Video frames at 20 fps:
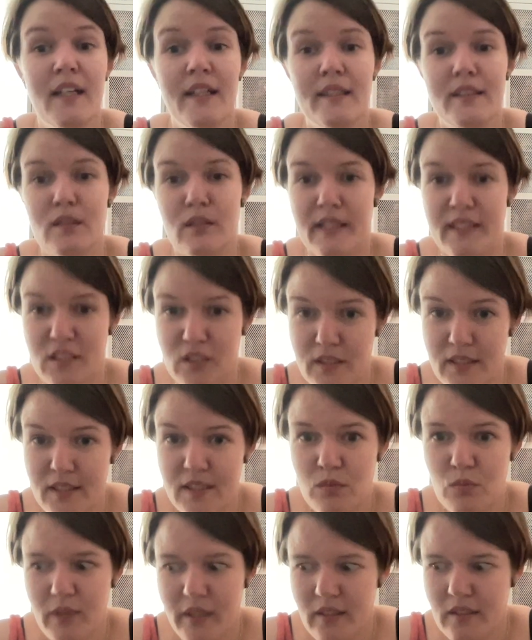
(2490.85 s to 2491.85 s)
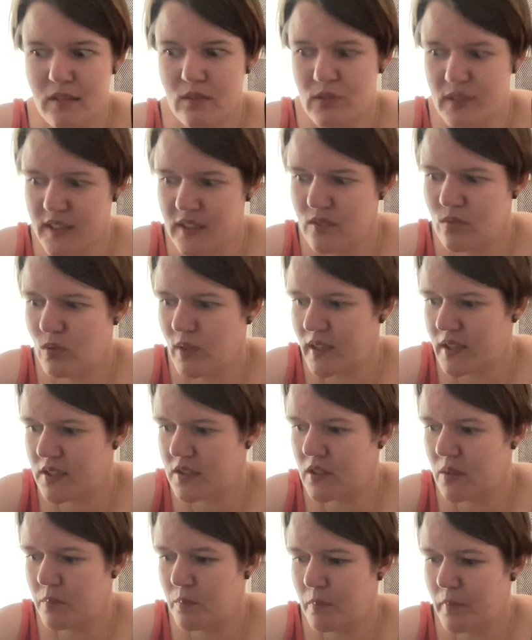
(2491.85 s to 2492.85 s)
So that's why a reason why I
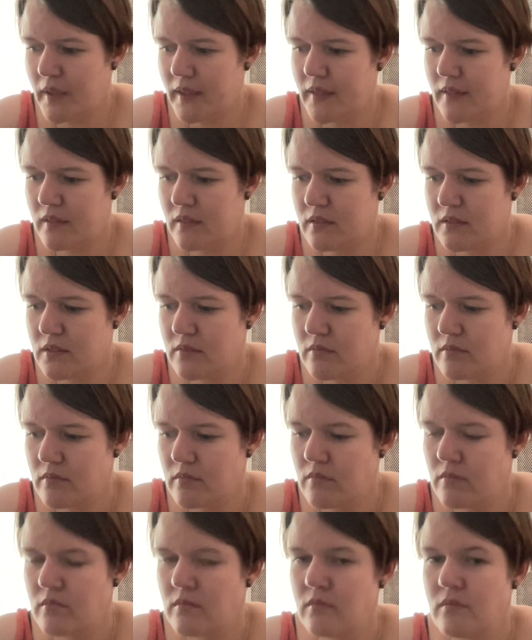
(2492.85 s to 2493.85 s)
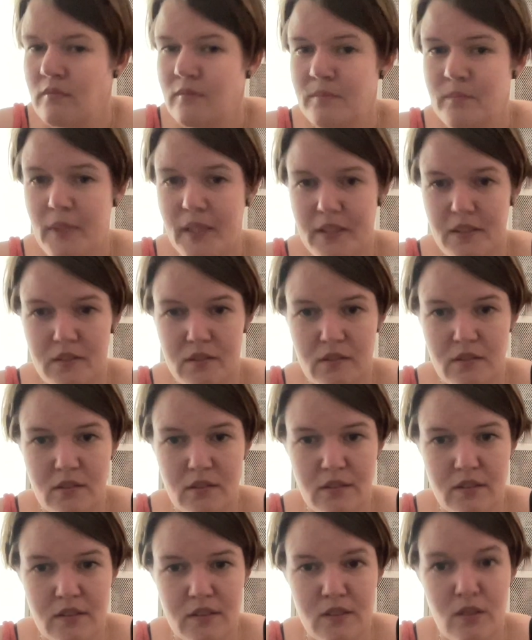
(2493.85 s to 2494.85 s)
stopped buying
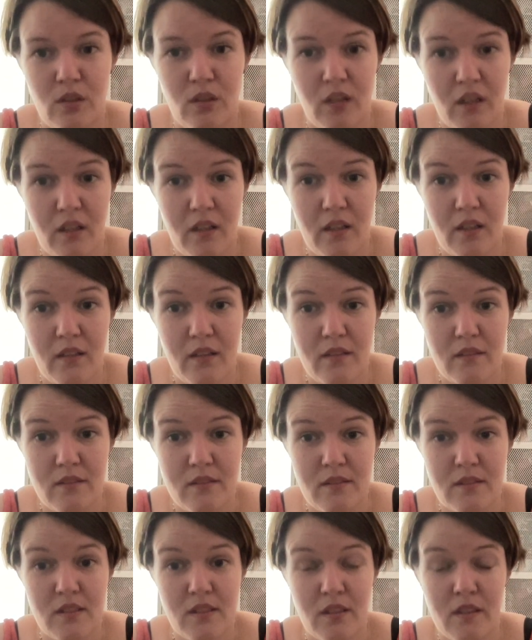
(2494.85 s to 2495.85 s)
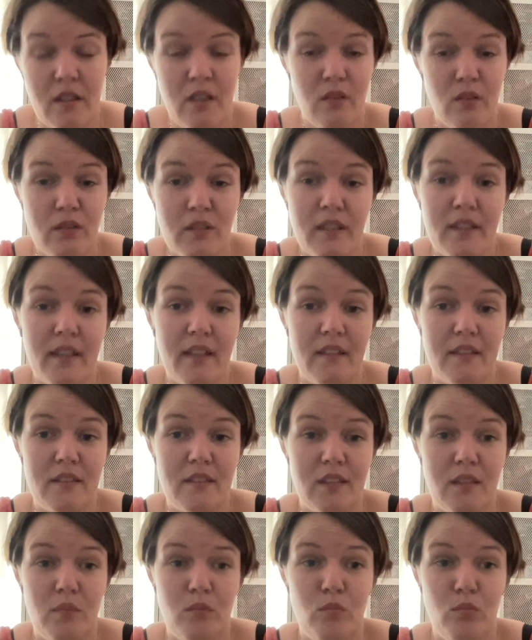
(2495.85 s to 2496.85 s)
patterns online. So I only get
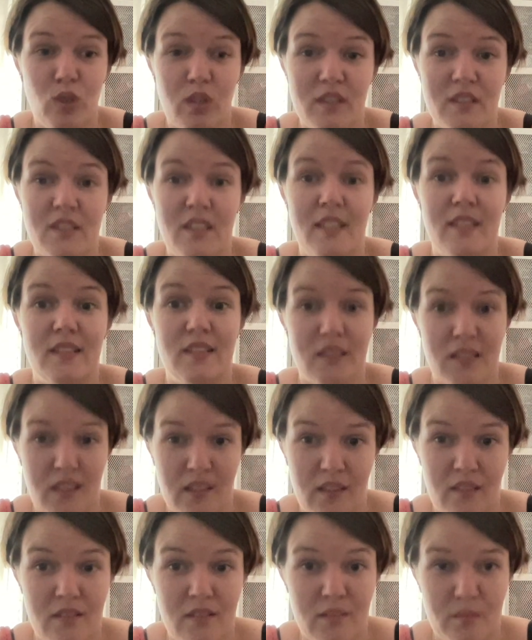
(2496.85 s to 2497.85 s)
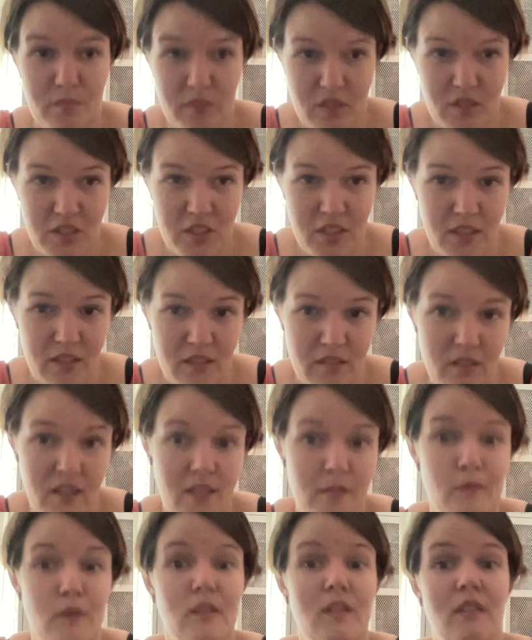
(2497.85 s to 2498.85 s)
them once I start a project. So
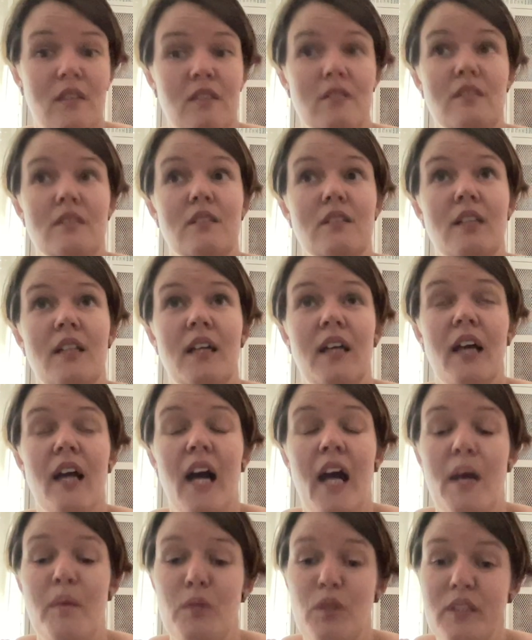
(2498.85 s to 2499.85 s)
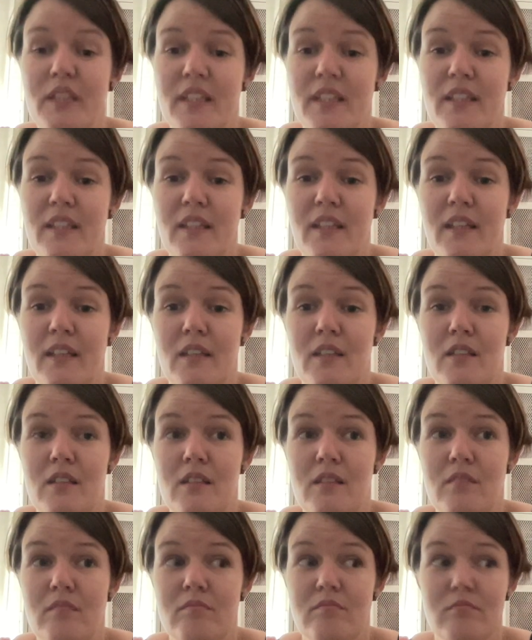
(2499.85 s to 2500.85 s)
I'm not getting
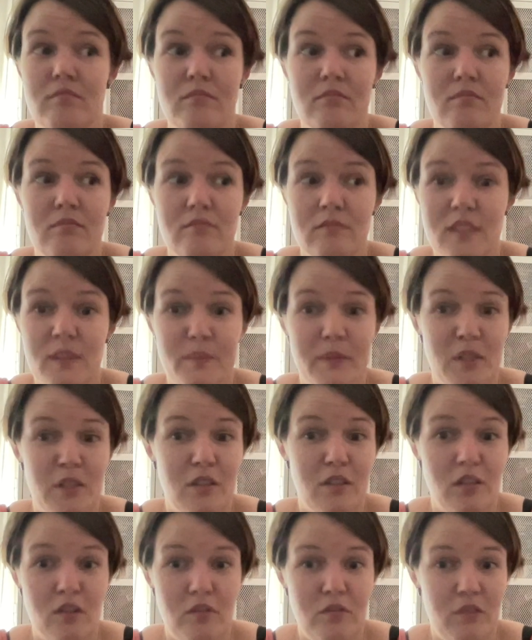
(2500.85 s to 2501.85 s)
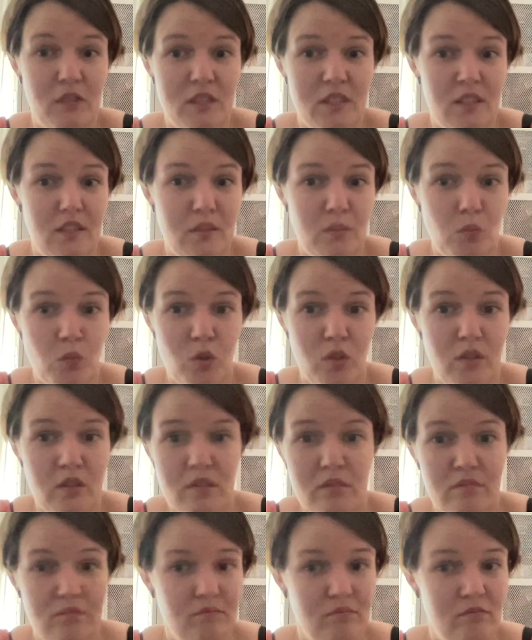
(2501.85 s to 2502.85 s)
any special offers anymore
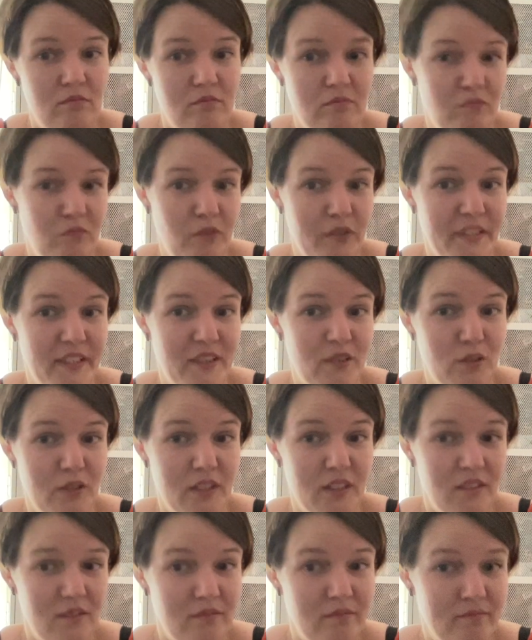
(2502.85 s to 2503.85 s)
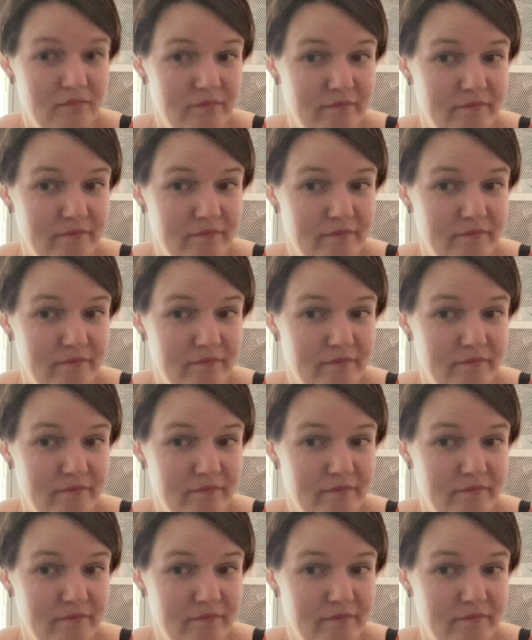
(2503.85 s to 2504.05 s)
for that reason.